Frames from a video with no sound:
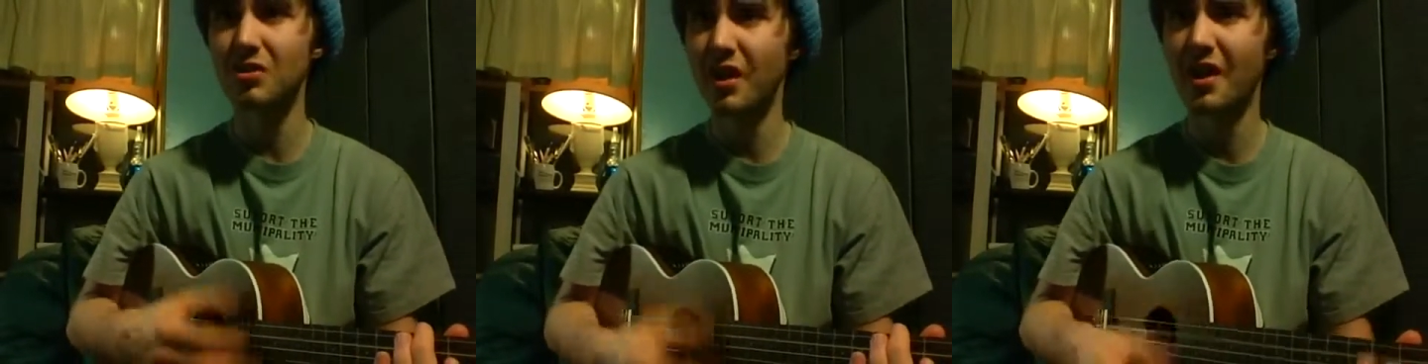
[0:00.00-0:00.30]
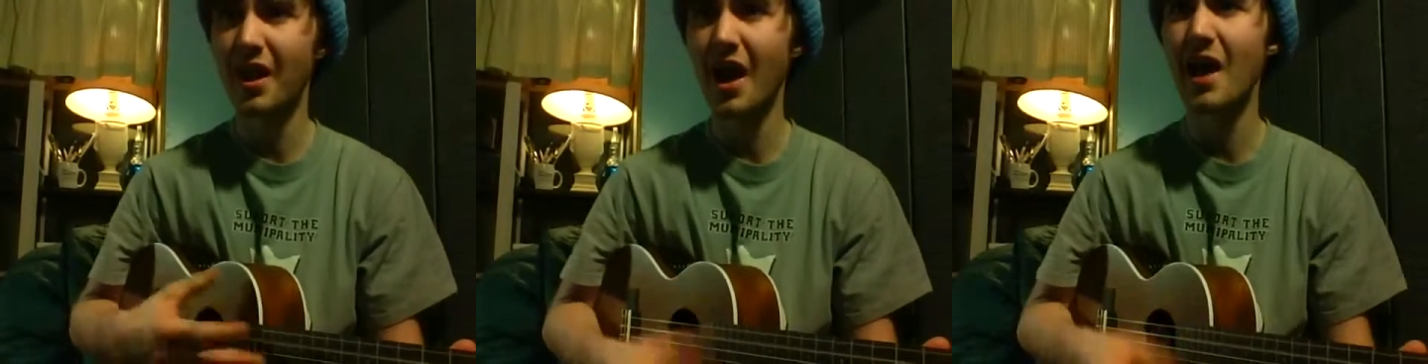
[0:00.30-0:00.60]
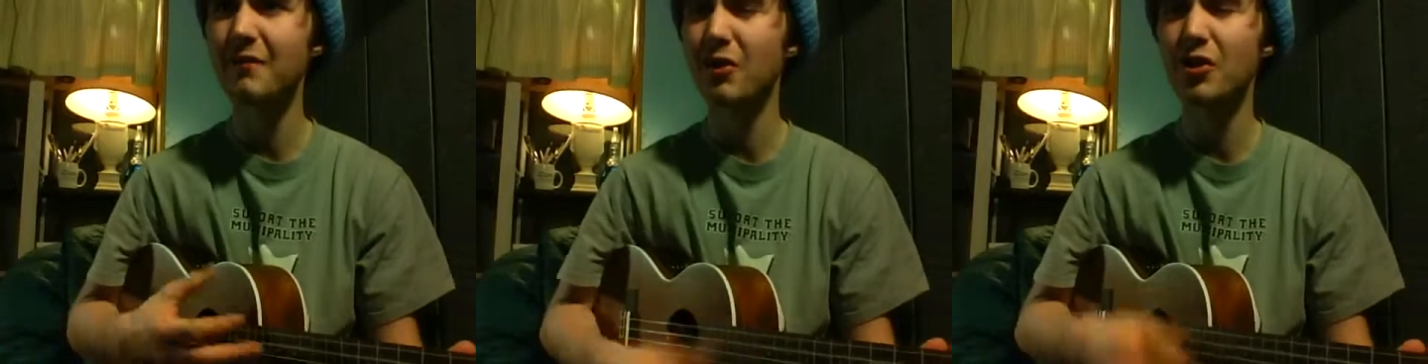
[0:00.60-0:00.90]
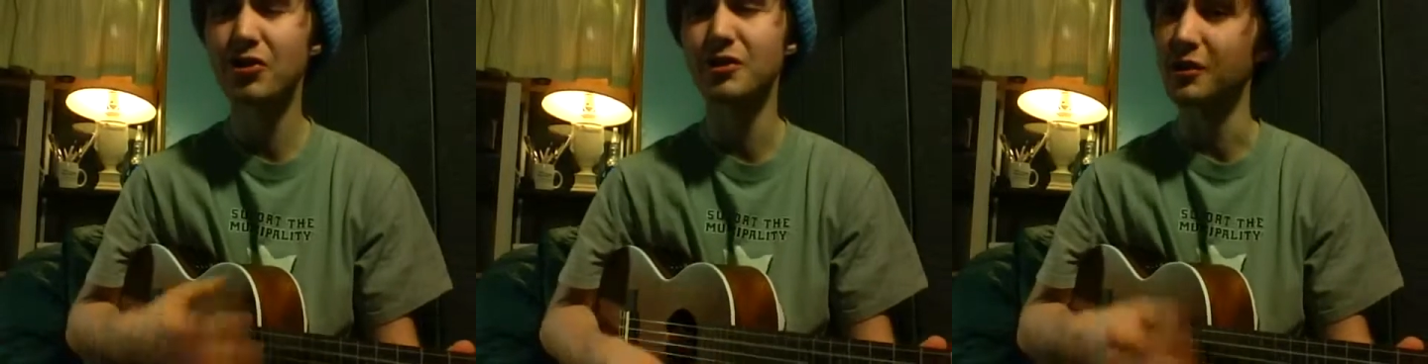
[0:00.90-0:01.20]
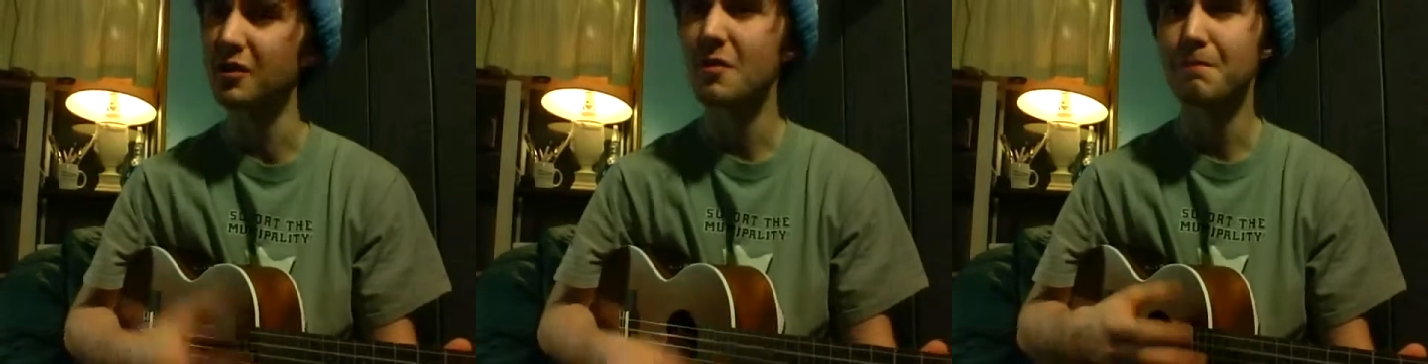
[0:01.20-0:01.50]
They have all the
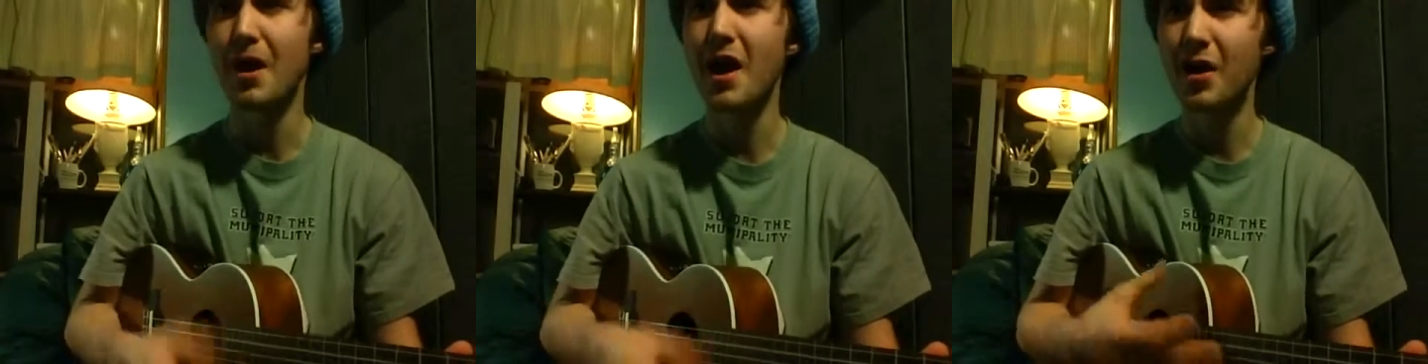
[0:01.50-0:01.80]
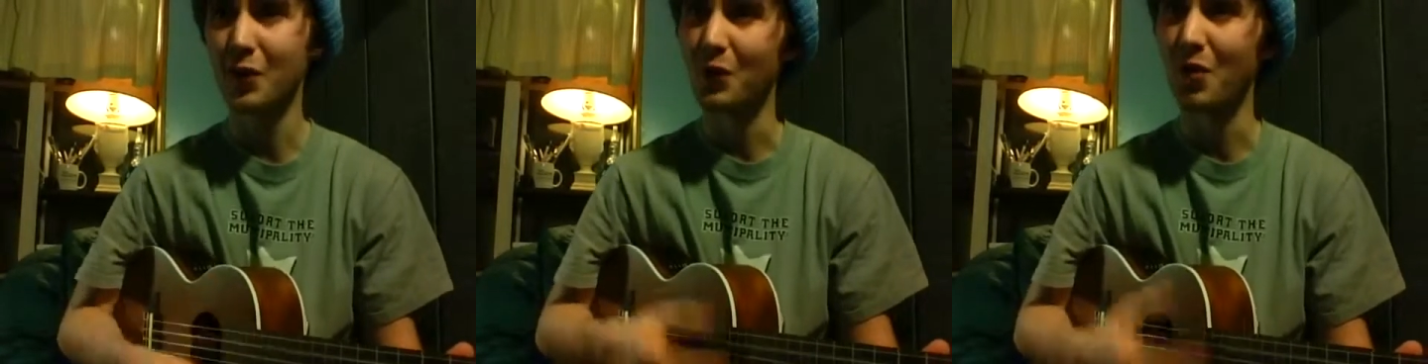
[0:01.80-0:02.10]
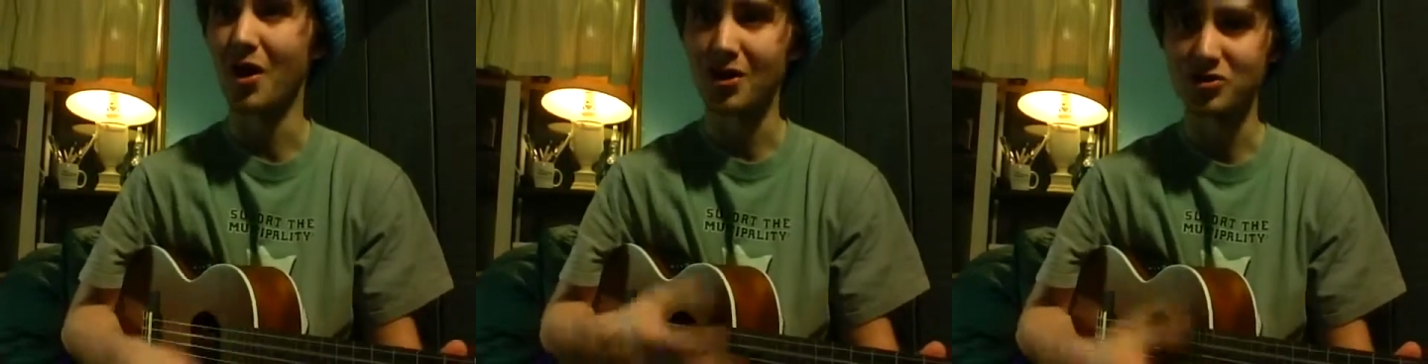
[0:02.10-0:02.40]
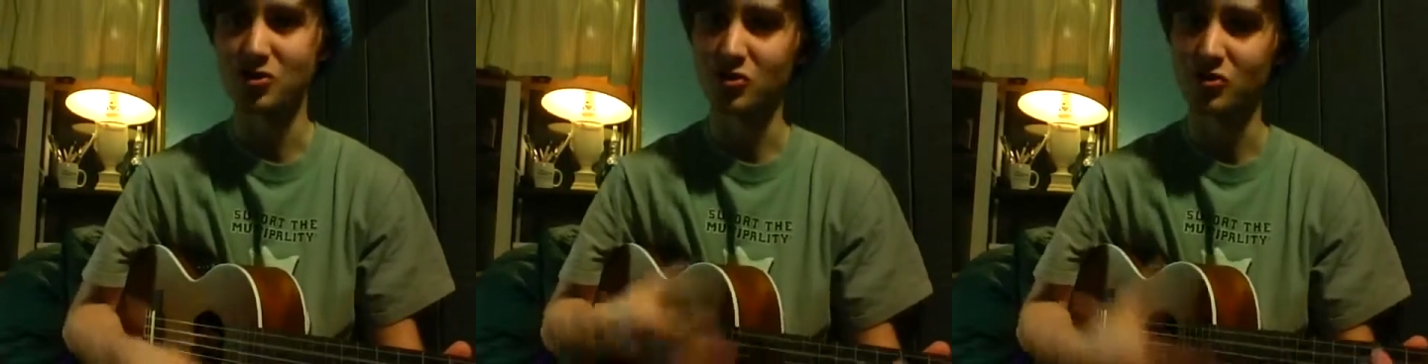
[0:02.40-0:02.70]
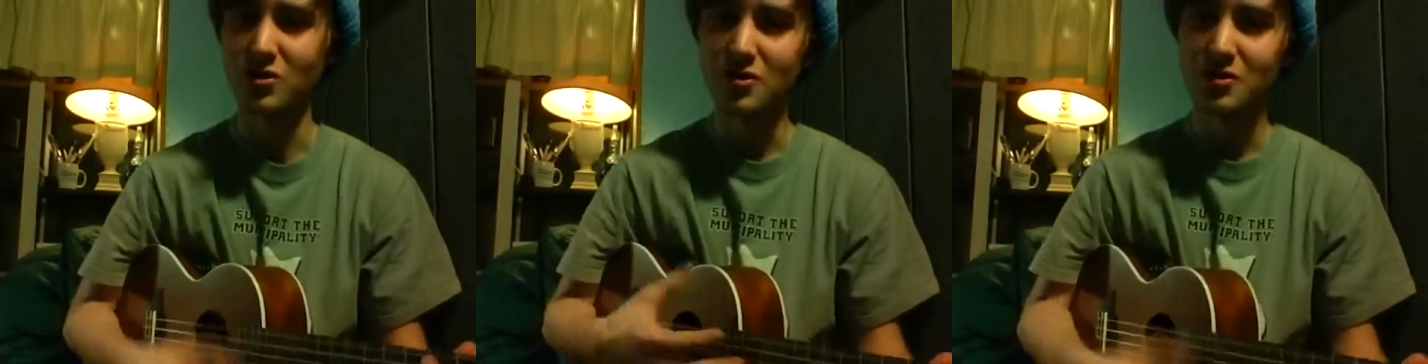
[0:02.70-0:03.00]
power to
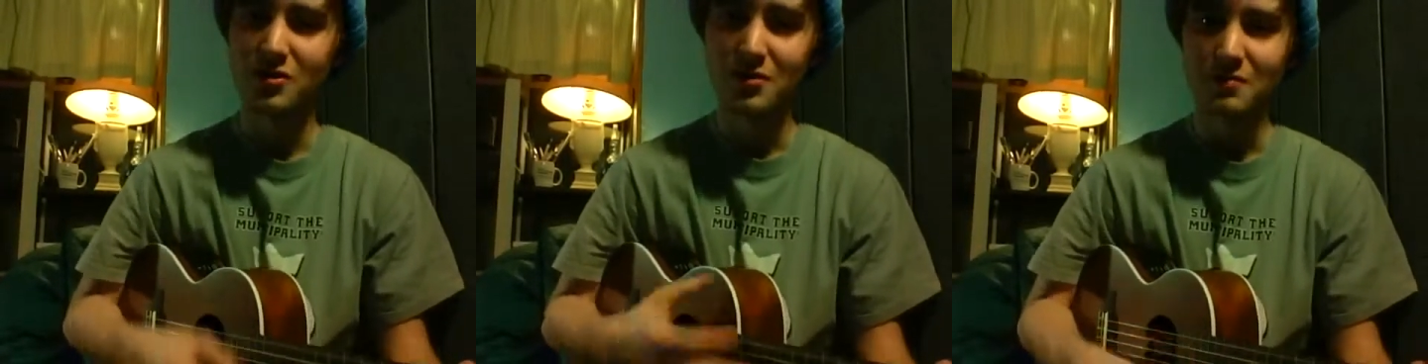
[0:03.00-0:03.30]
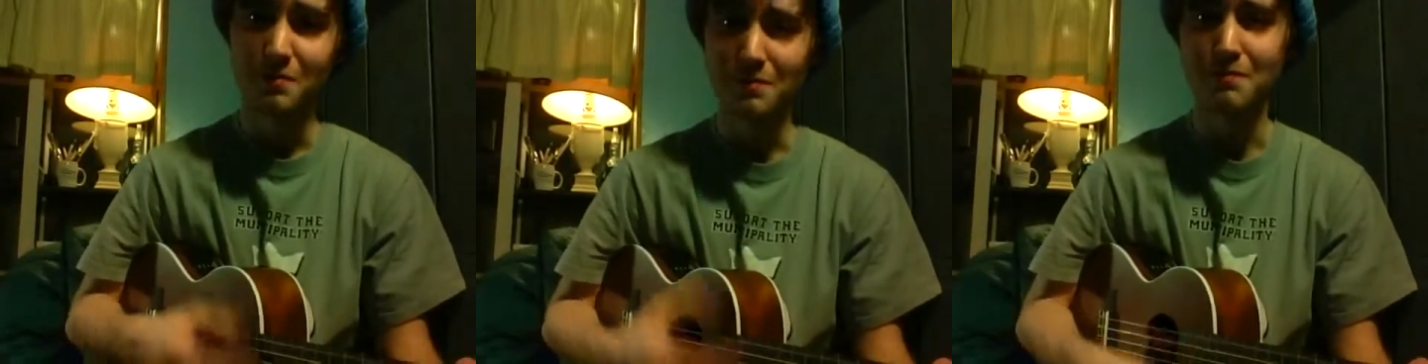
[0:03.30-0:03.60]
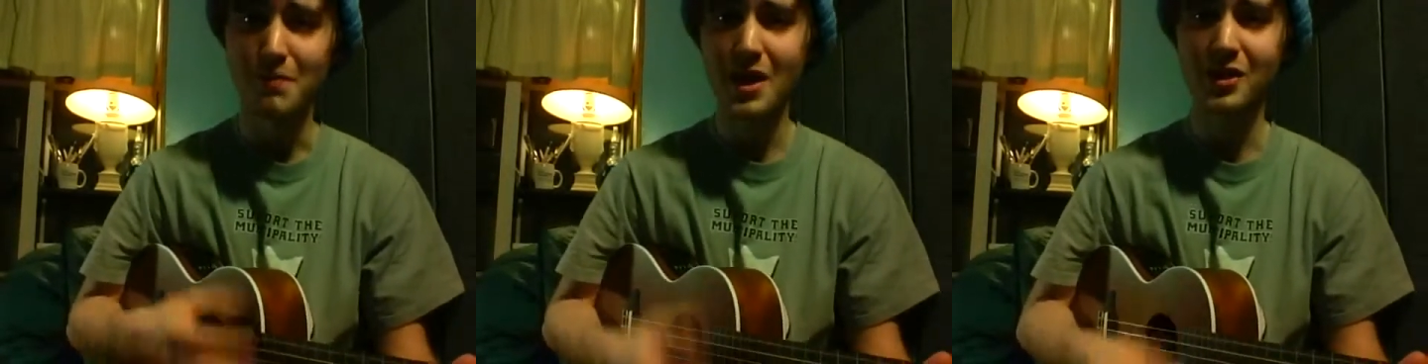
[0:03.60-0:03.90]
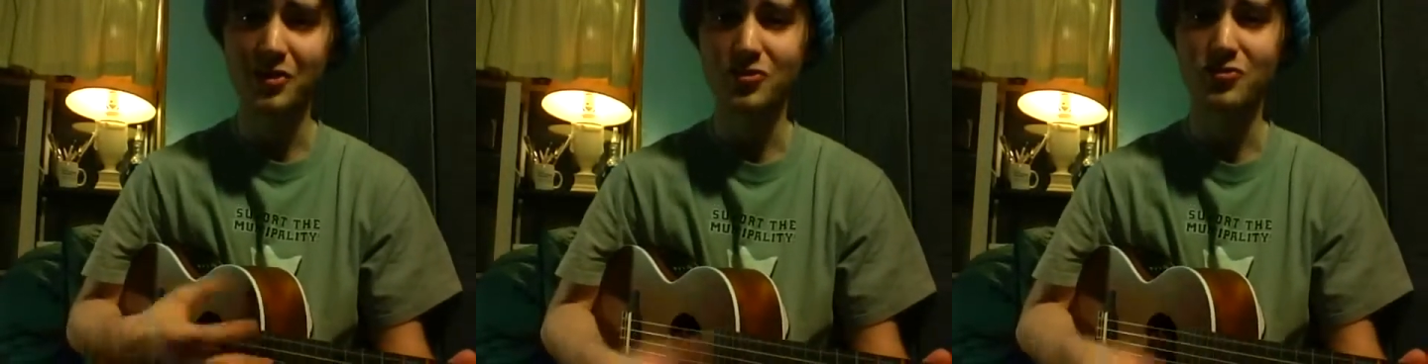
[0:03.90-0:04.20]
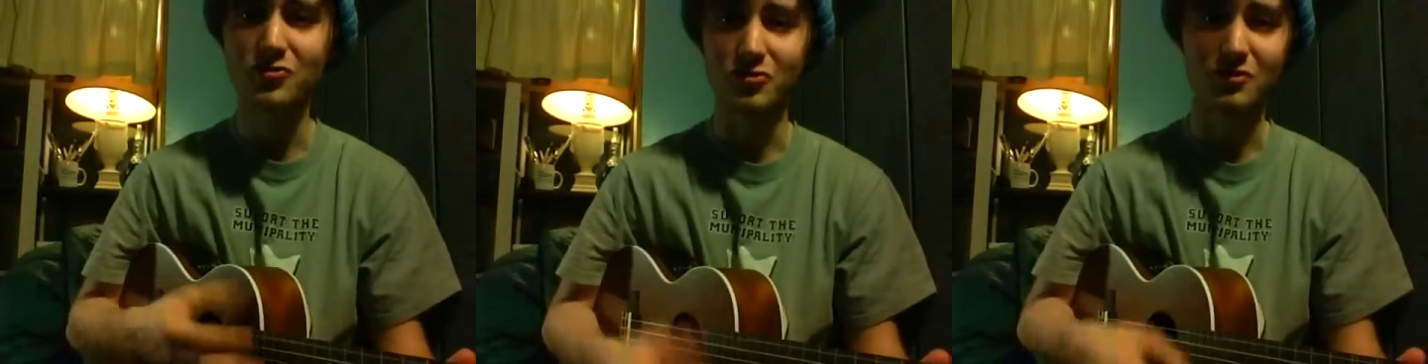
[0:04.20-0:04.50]
make
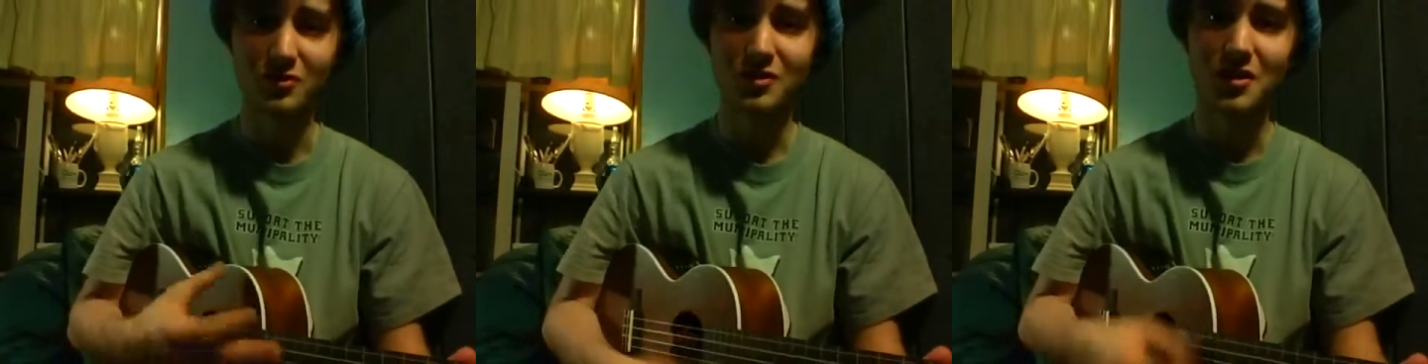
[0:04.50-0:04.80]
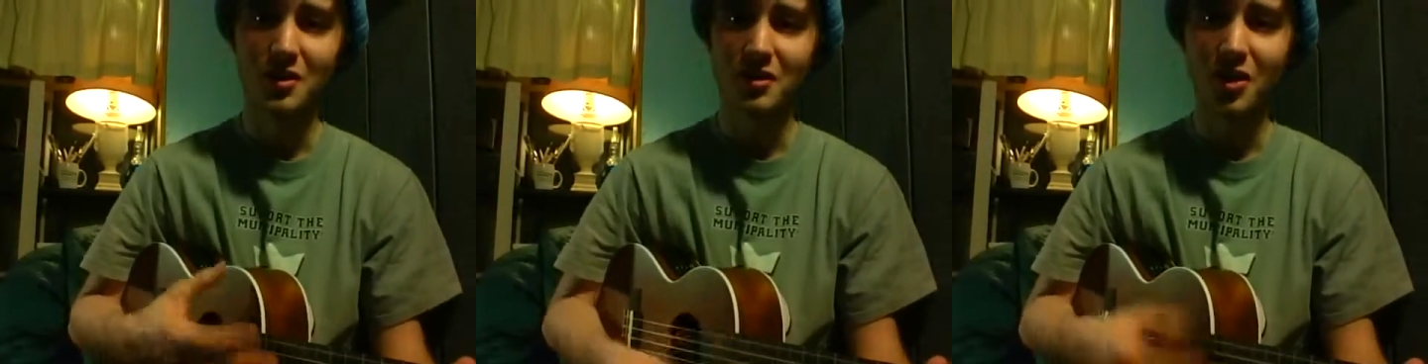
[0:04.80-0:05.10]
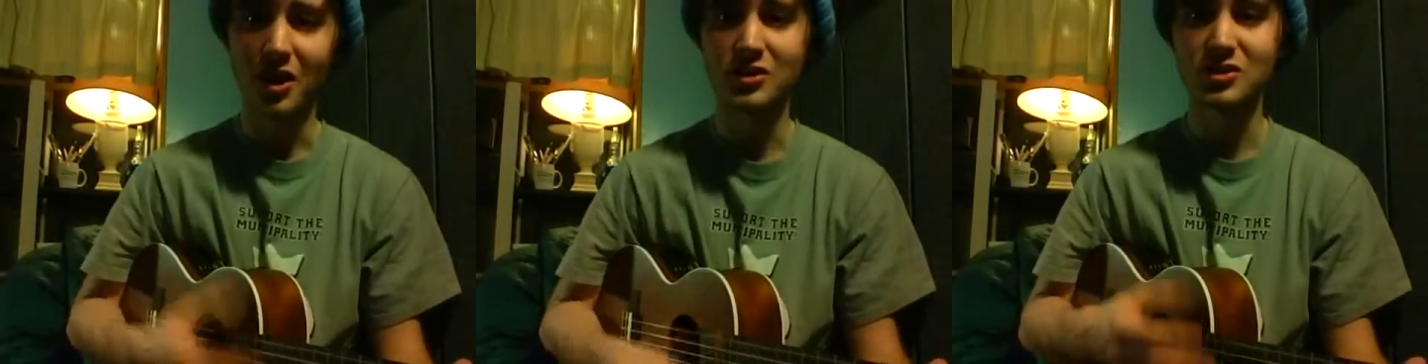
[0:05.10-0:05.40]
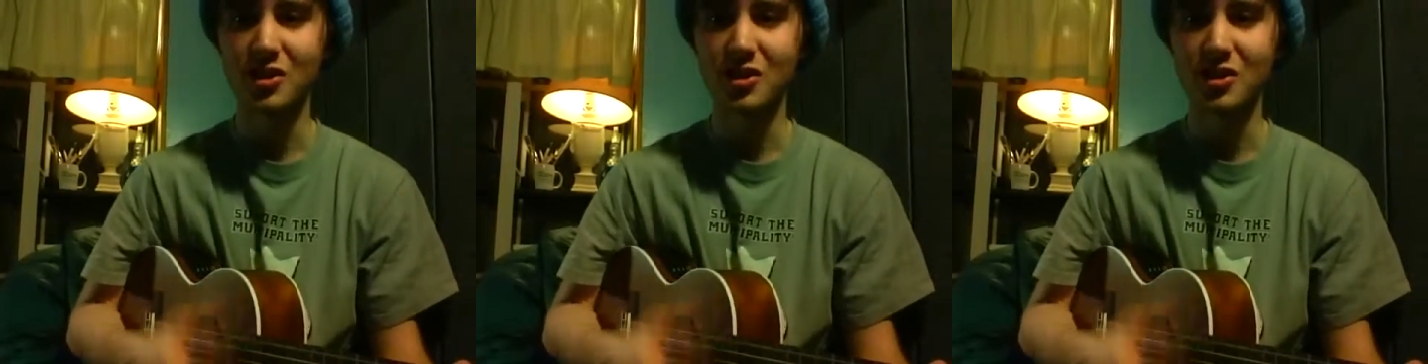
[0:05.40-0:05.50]
you a